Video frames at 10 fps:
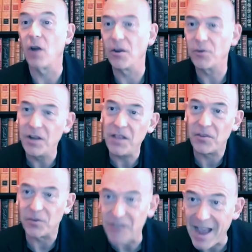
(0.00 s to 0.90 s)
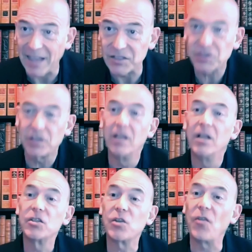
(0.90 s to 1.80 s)
underneath their desk
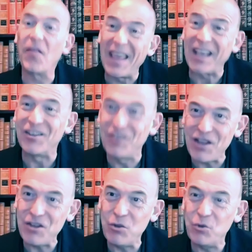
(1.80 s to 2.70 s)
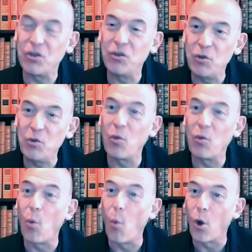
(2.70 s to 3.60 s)
so that they continued to do the
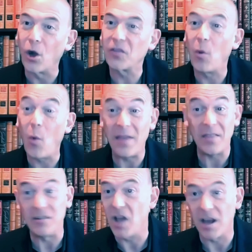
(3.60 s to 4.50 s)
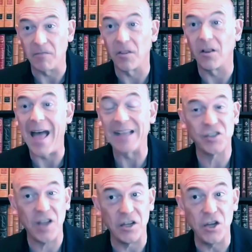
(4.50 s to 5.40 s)
work the way they've done it for the last
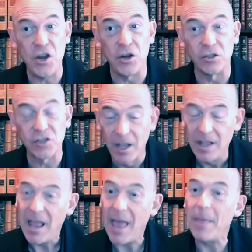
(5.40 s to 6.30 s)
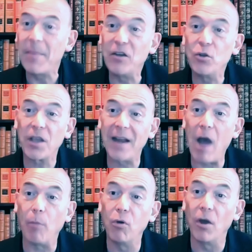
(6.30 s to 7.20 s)
10 years. And then they took an
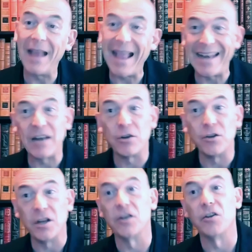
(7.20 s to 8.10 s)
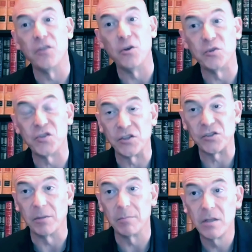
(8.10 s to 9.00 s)
output and entered it into the new
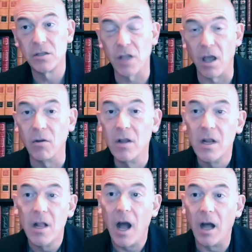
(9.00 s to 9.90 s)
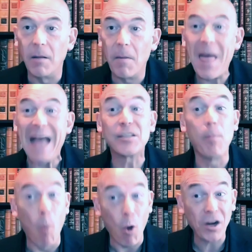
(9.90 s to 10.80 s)
system. So that's
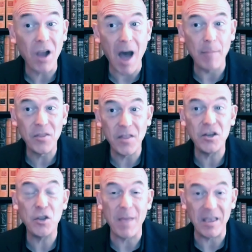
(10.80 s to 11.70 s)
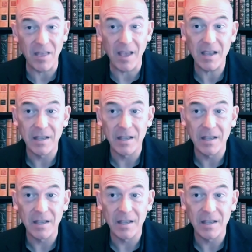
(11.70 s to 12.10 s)
more common than you may think.